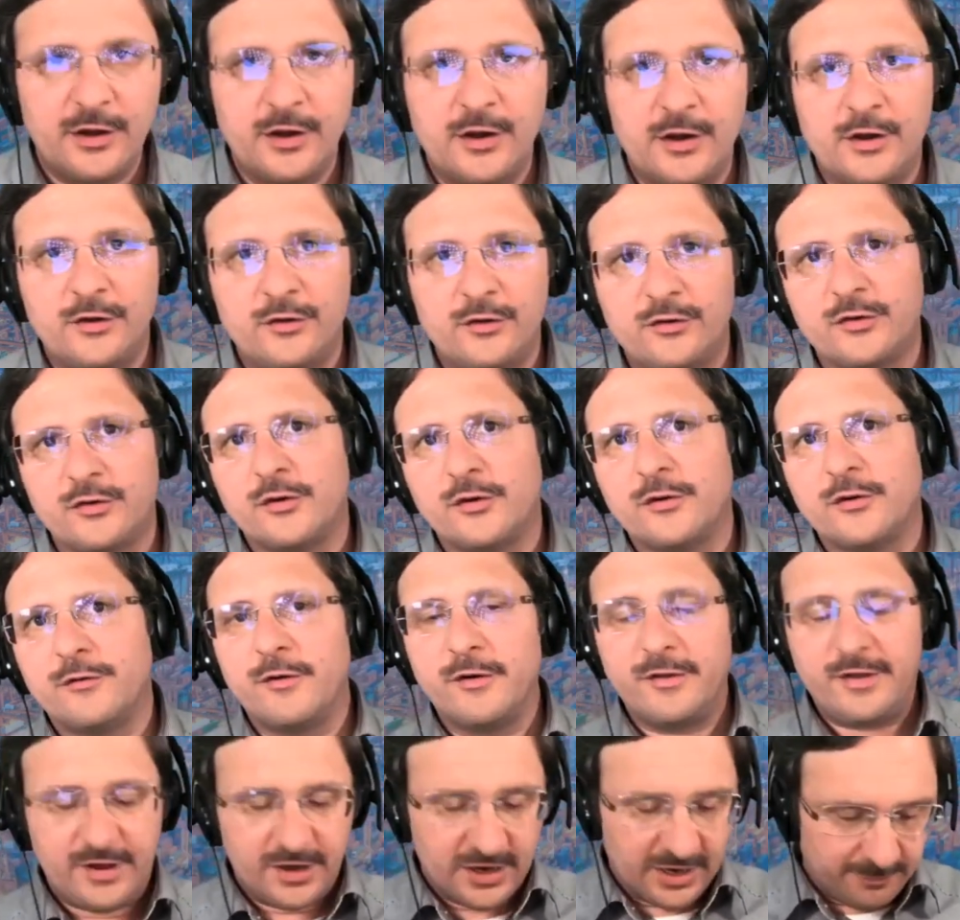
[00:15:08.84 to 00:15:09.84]
So for
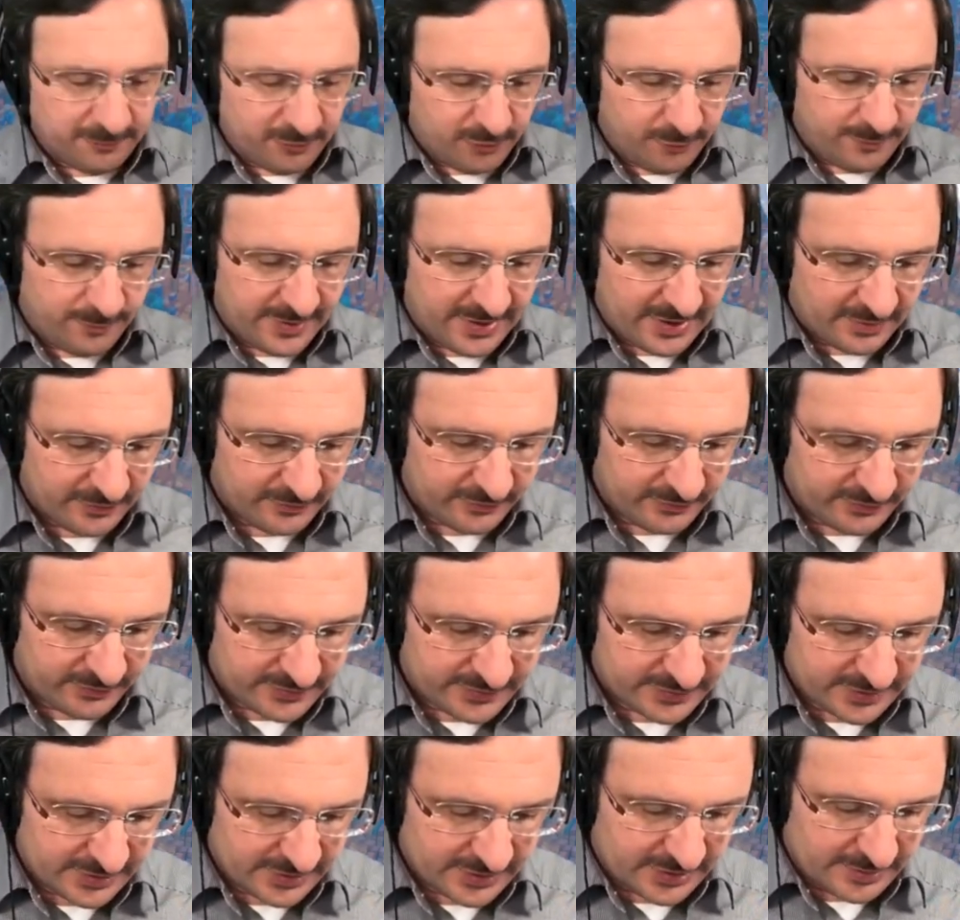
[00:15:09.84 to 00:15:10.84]
the upper bound
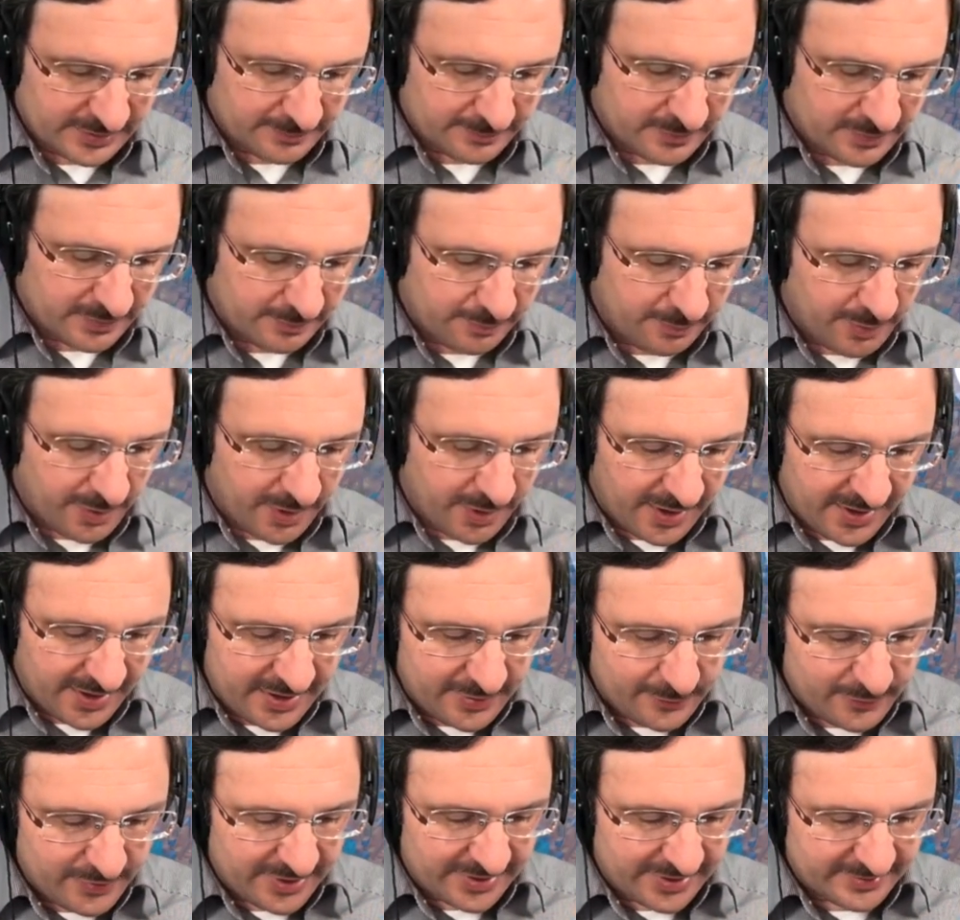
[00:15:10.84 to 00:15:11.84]
pi,
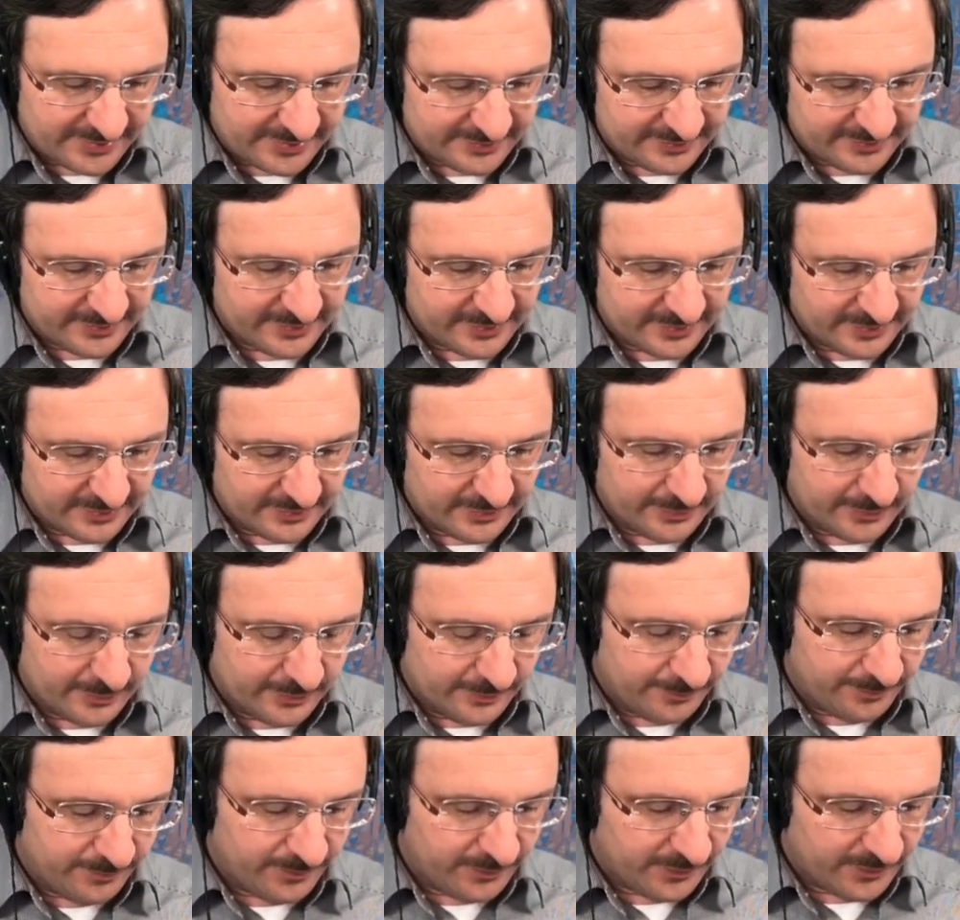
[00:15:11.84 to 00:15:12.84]
we get
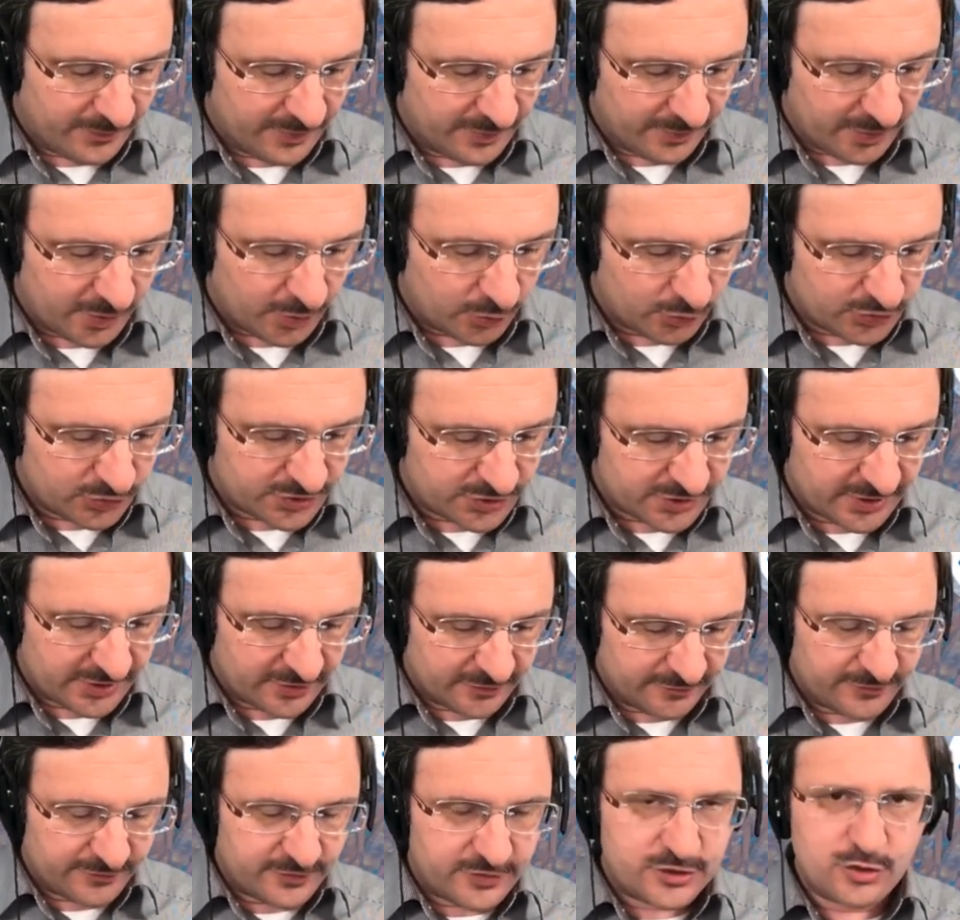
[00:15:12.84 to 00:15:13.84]
cosine
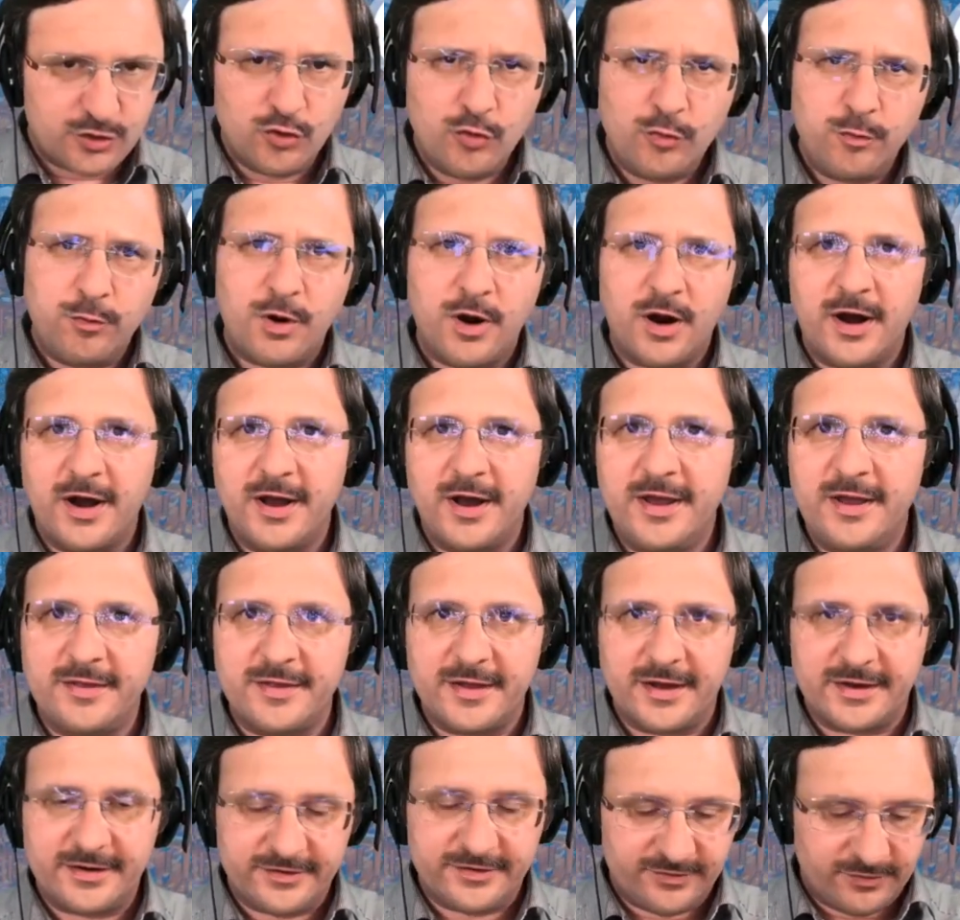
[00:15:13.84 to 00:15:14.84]
of 2 pi,
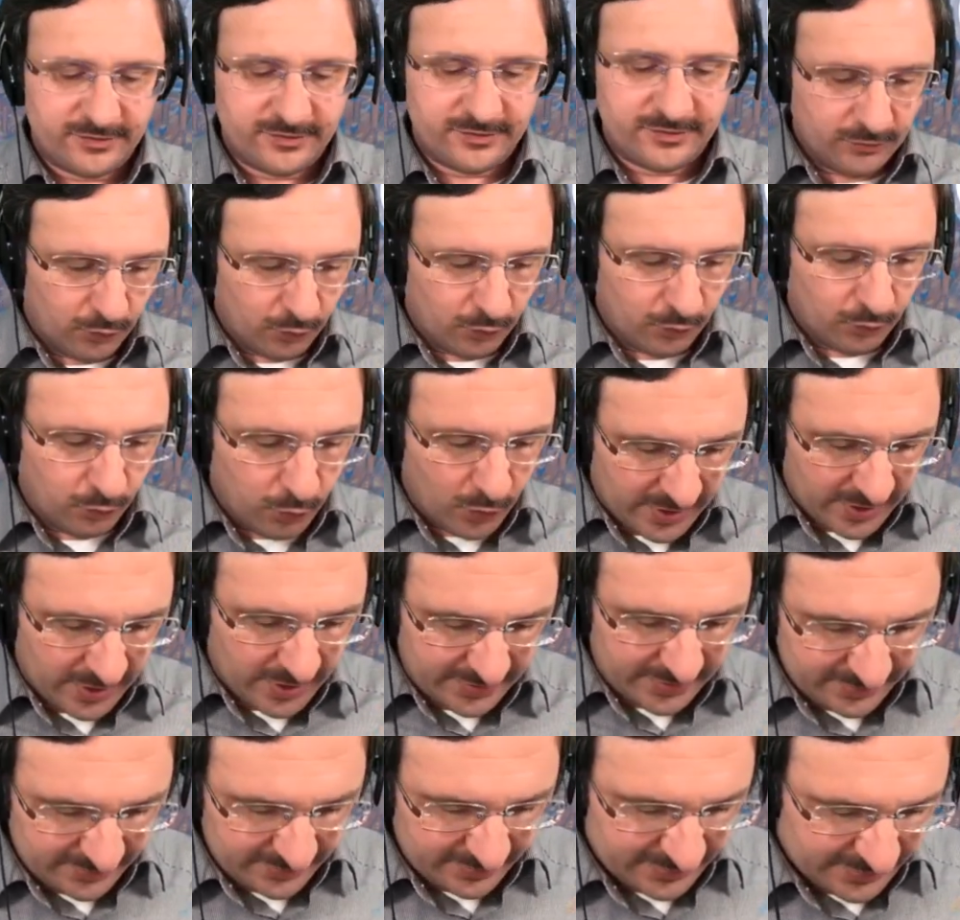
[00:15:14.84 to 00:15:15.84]
that's
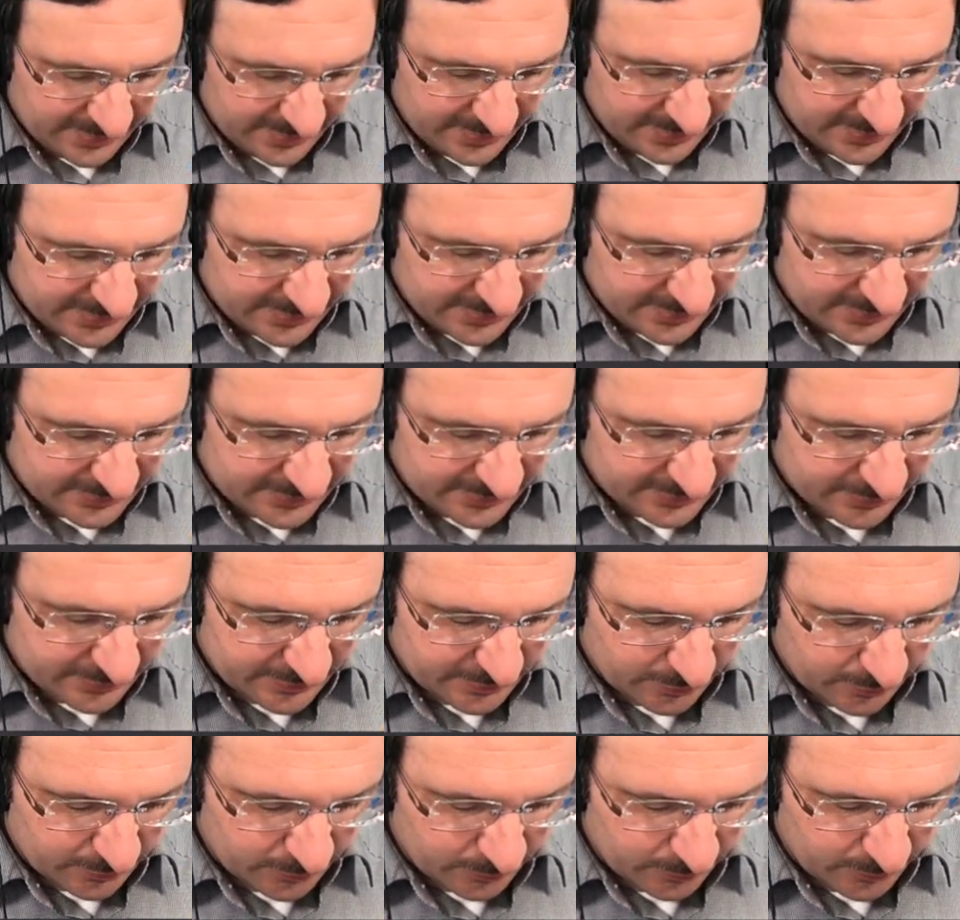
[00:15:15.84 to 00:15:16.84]
1. So
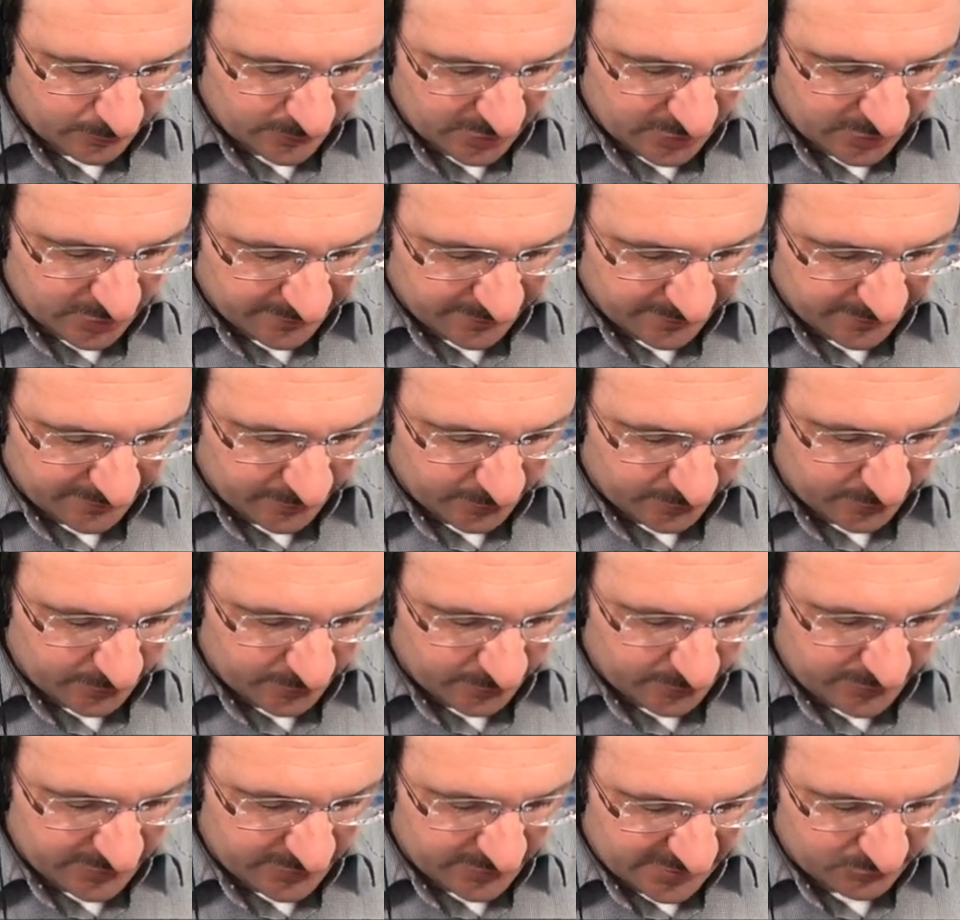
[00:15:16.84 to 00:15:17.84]
1 over 4
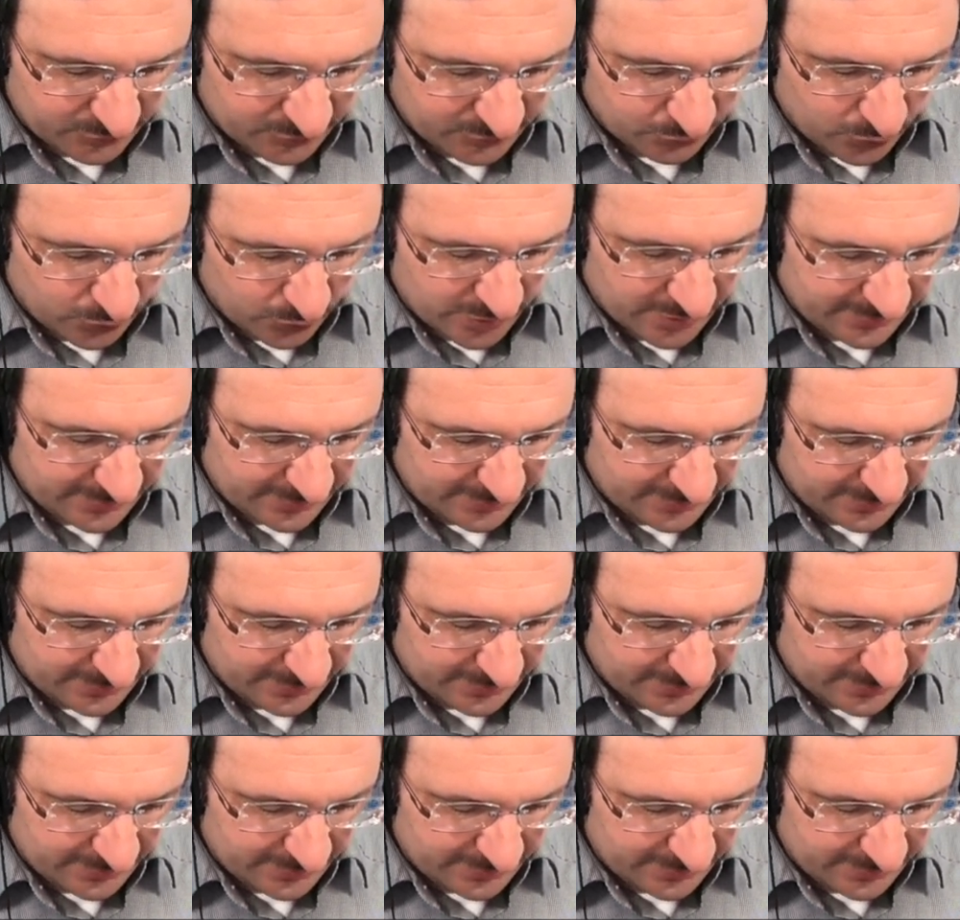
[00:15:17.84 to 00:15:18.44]
times 1.